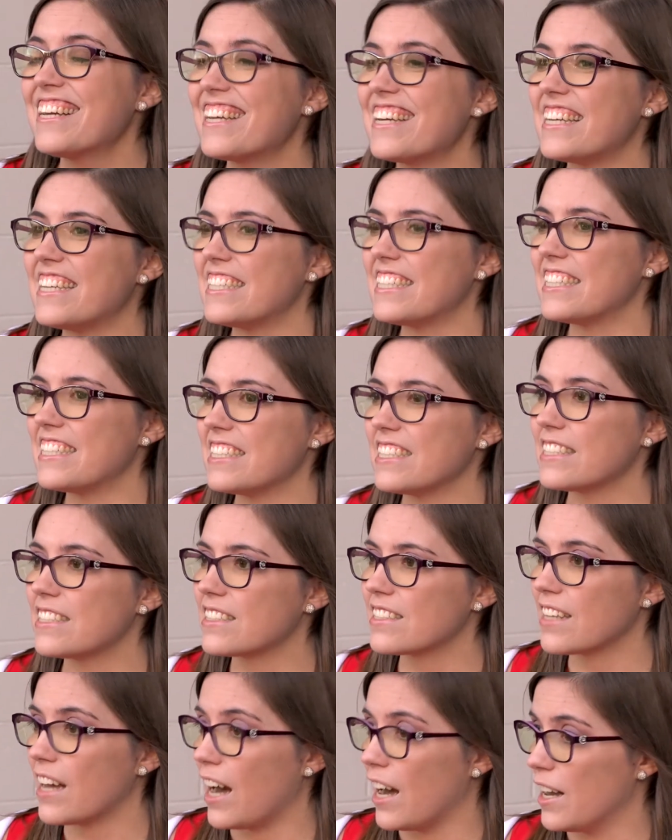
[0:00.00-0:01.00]

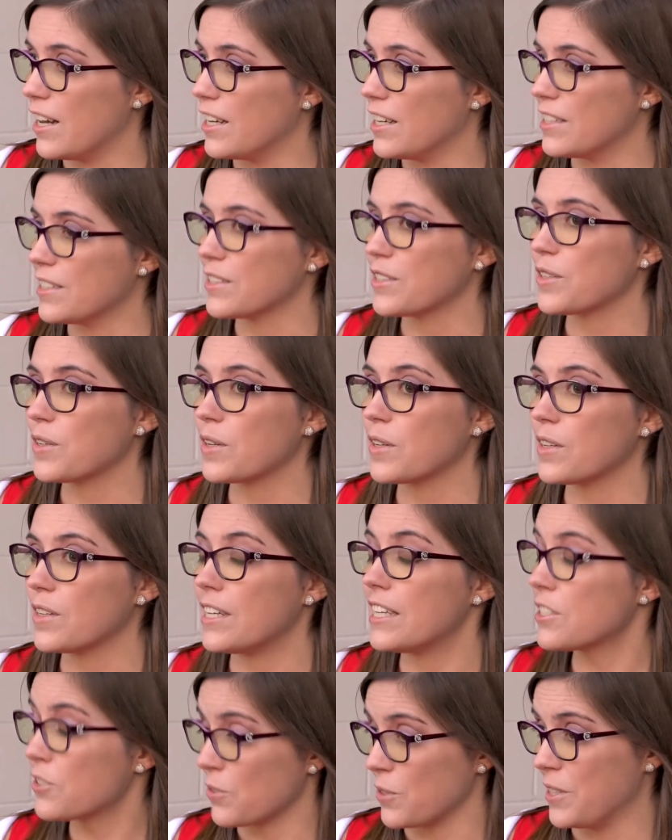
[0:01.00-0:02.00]
is
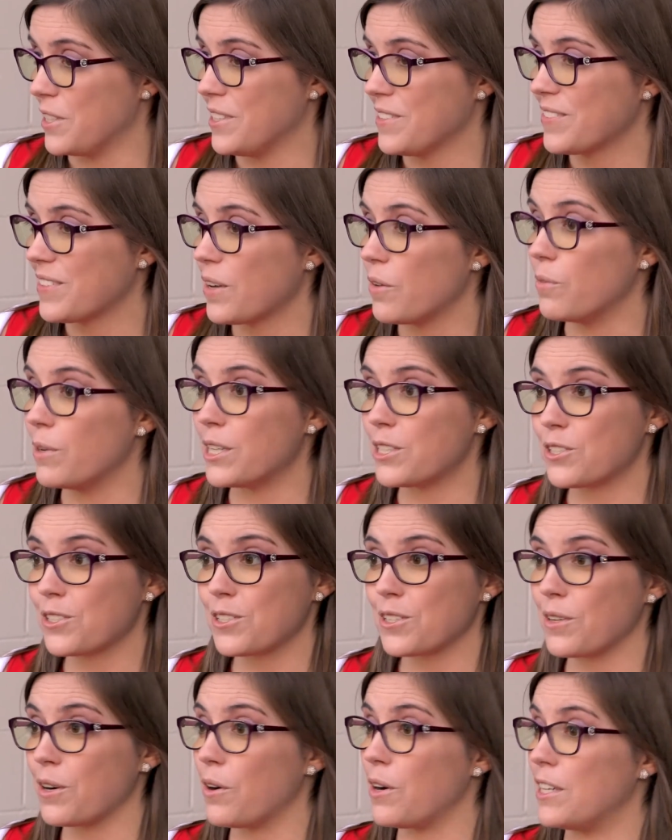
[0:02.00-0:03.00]
Israel,
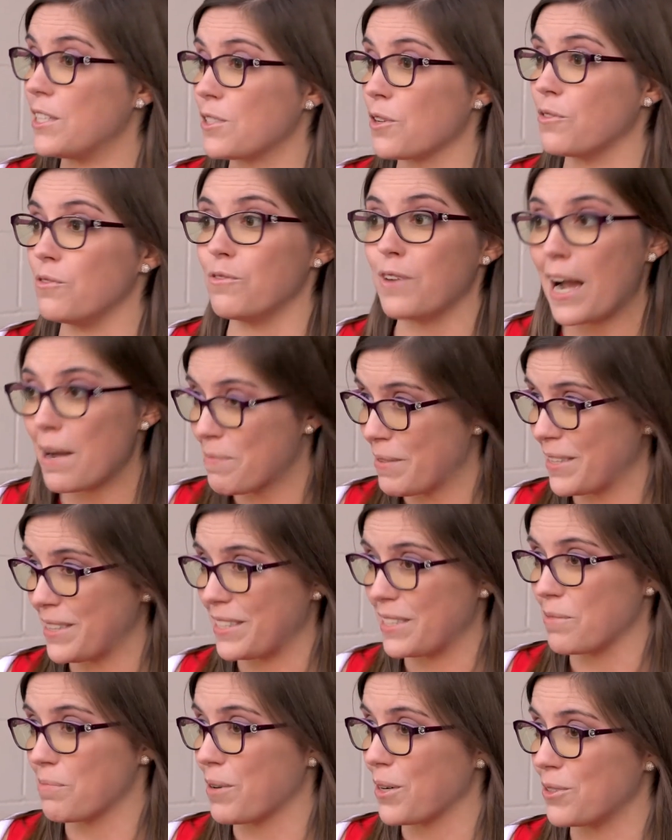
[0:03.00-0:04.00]
which is
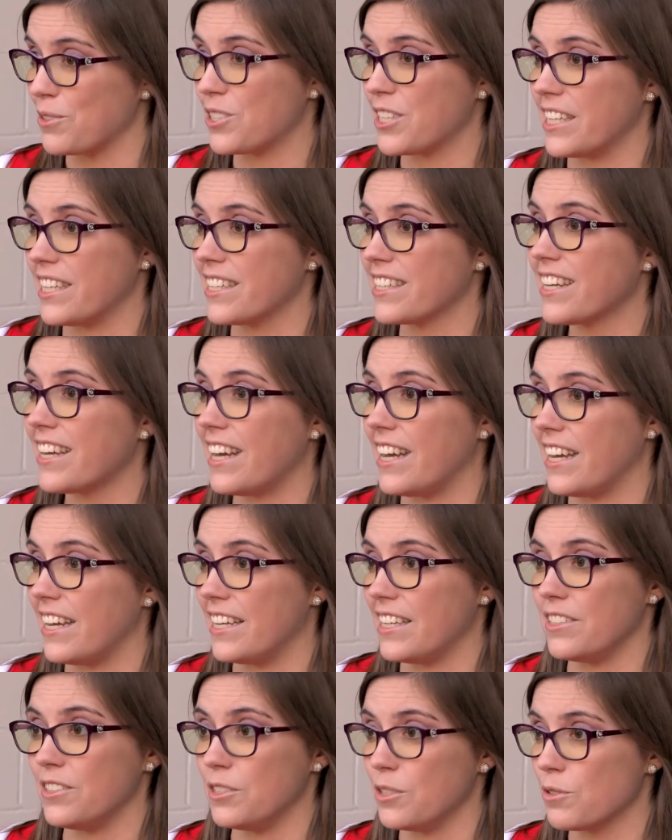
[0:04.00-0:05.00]
rapidly approaching
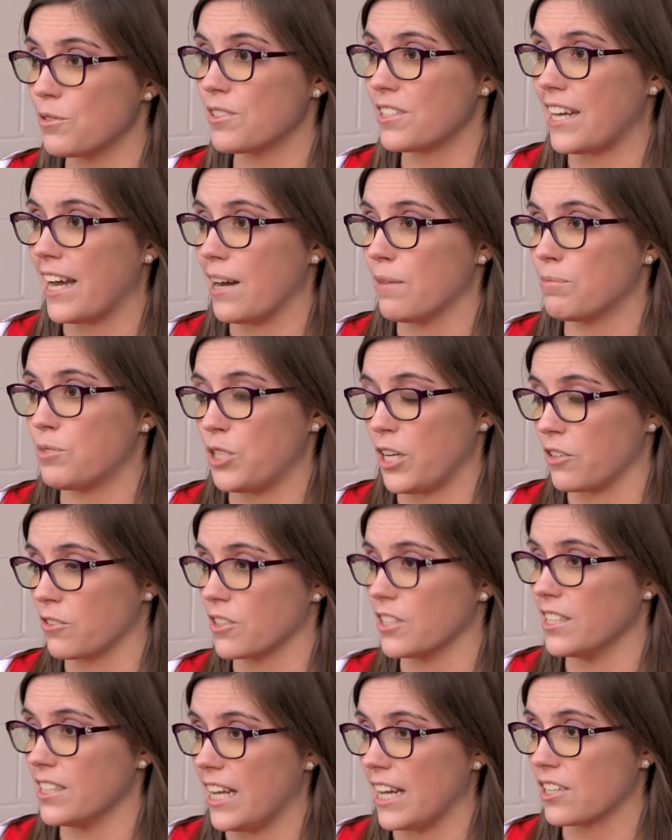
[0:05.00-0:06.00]
a new snap
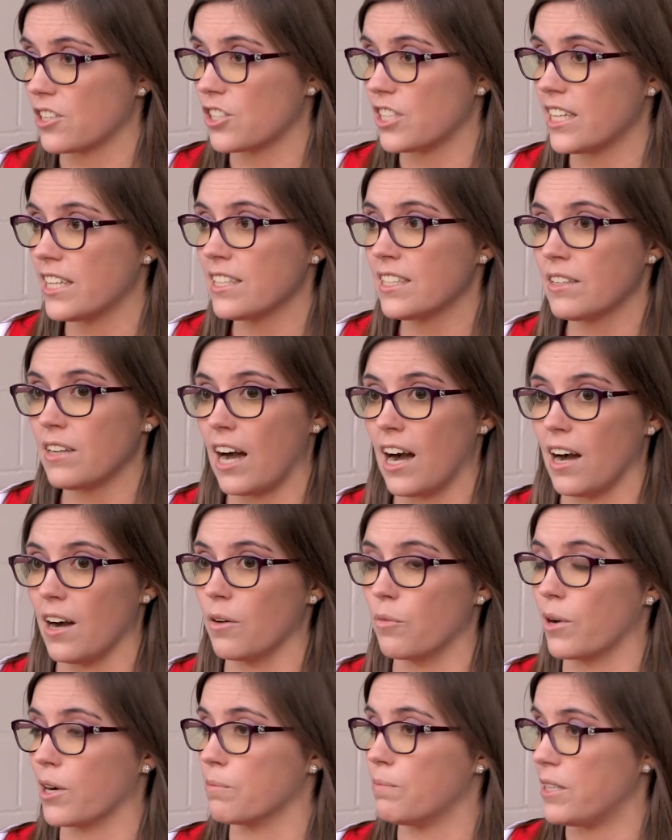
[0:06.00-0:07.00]
general election
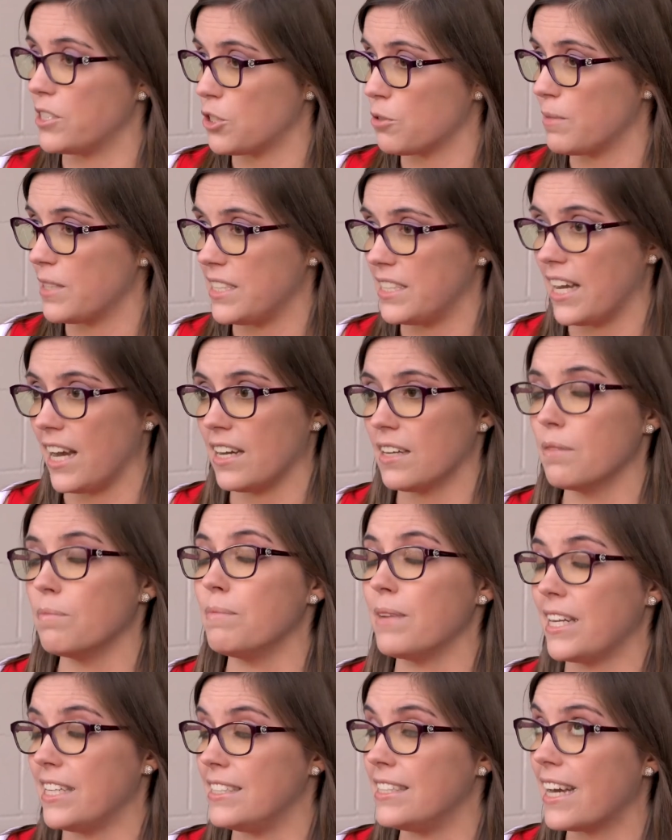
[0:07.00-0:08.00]
where Benjamin
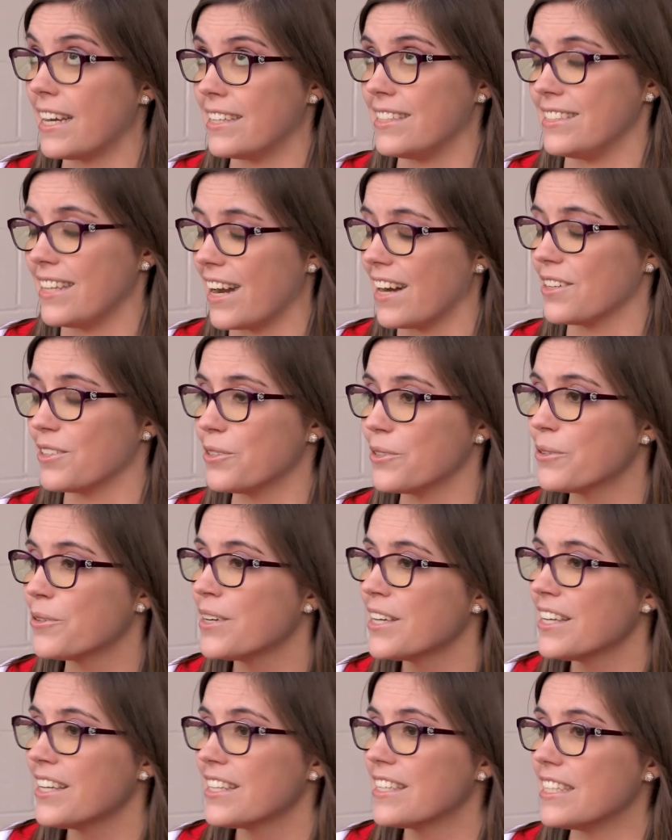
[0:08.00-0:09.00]

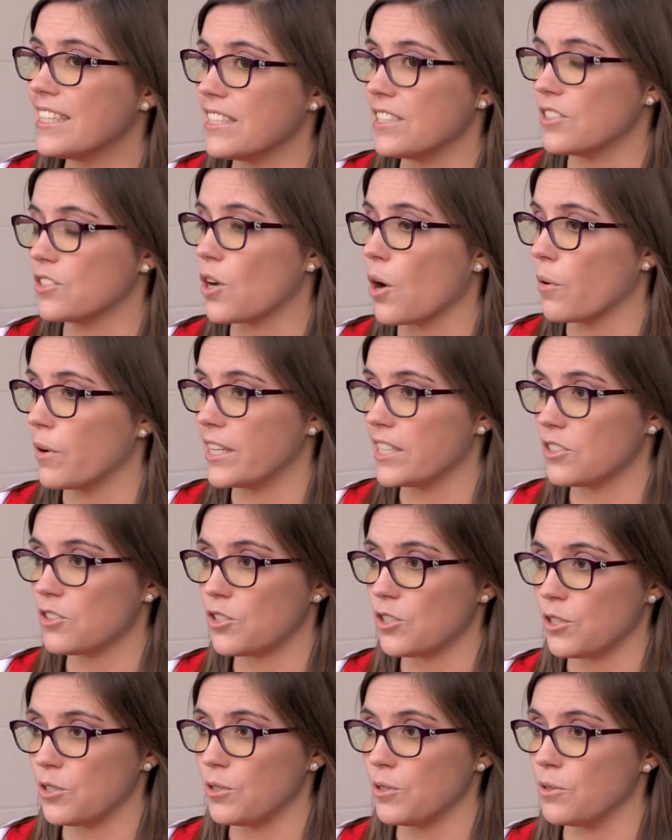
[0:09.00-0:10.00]
Netanyahu is going
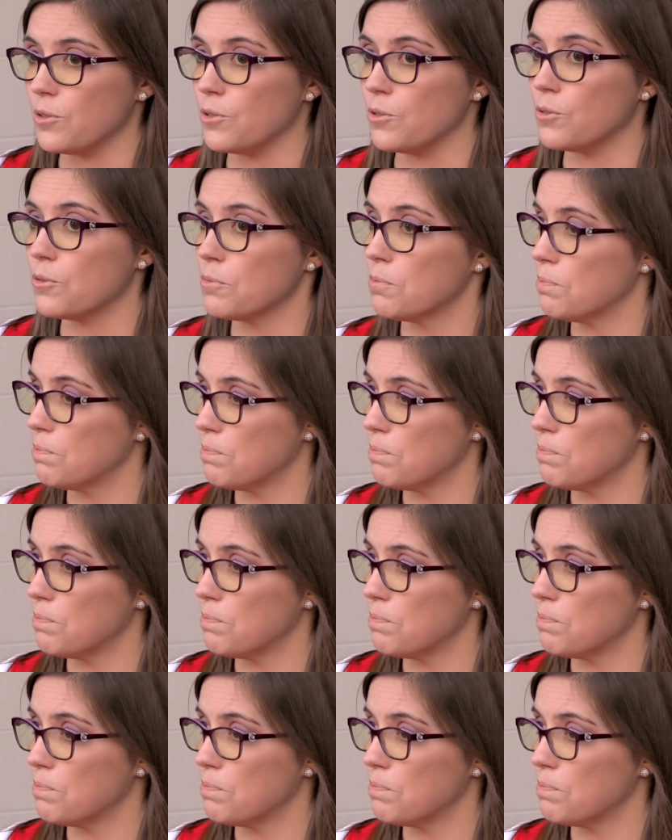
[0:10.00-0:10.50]
to,